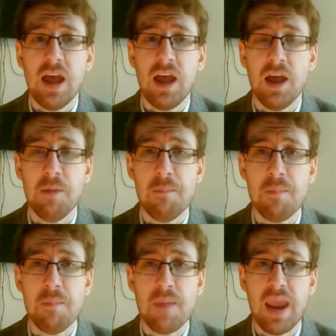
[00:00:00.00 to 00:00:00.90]

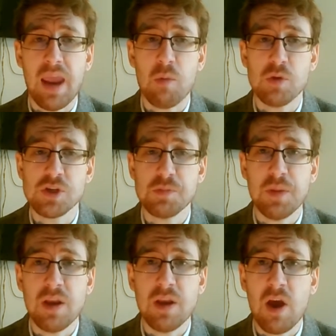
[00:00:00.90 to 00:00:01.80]
Um, it would
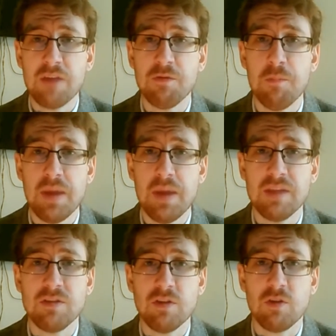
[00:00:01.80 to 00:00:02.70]
just be nice for
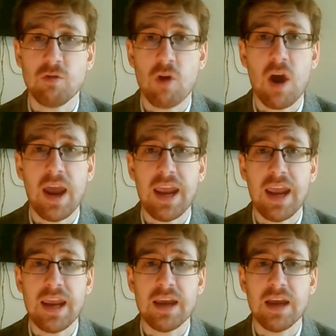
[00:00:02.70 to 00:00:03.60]
Miz to
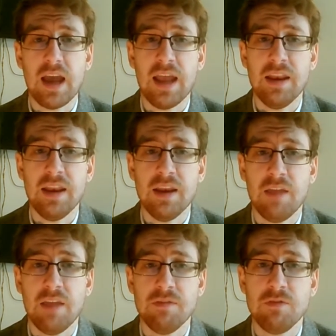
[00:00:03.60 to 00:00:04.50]
try and
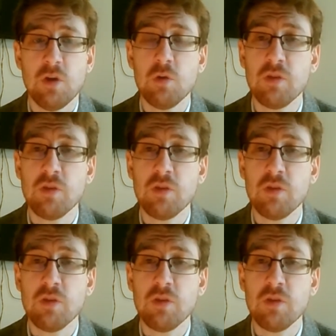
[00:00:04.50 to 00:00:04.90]
and do